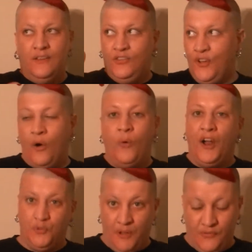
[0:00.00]
don't
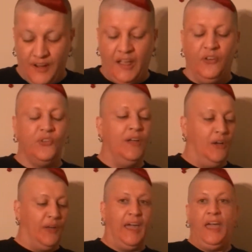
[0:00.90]
watch my videos,
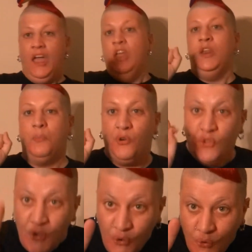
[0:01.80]
okay? Number
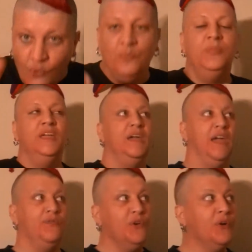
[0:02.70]
2,
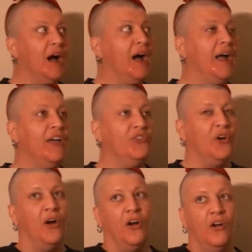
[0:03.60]
if you guys
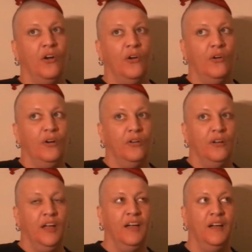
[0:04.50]
are
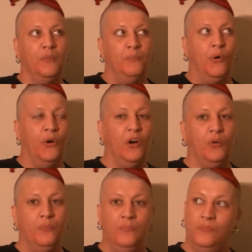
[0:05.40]

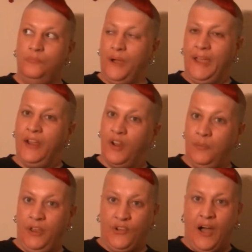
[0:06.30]
bored by hearing
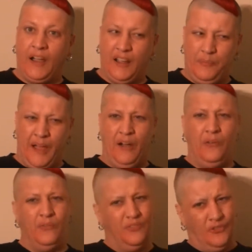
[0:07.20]
me talk
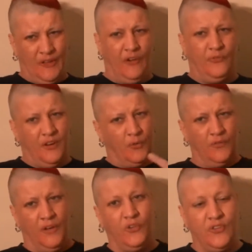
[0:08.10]
about stuff and
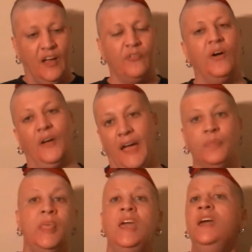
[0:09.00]
review stuff, okay,
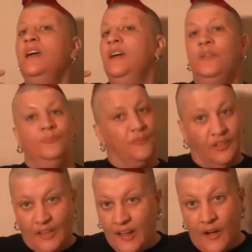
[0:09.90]

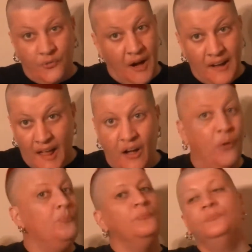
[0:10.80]
click off right now,